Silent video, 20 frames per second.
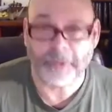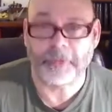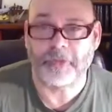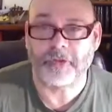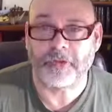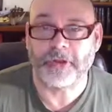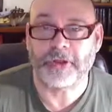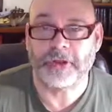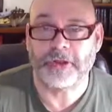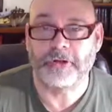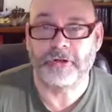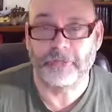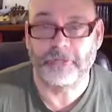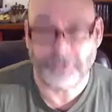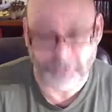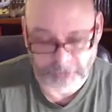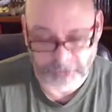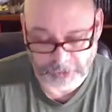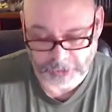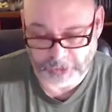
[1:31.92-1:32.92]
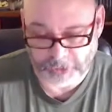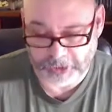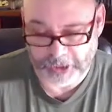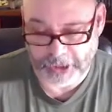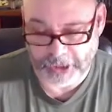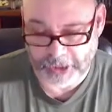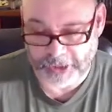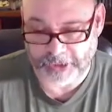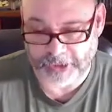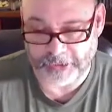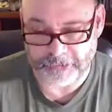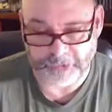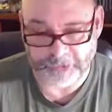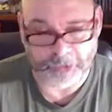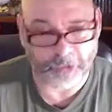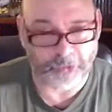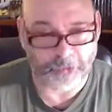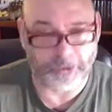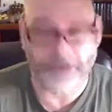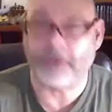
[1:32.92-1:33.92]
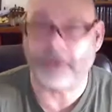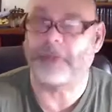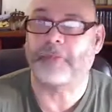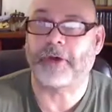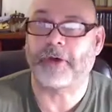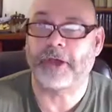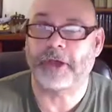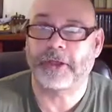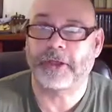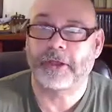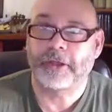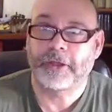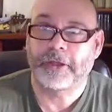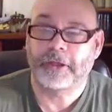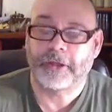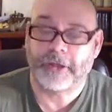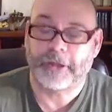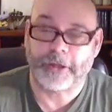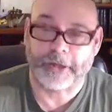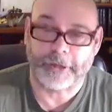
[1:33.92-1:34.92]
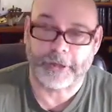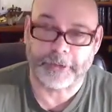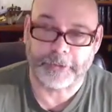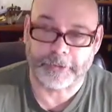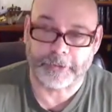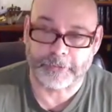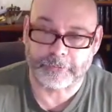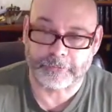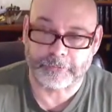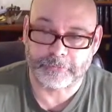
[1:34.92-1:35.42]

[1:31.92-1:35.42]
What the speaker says: that they use, you can look at it and say, okay, my uh,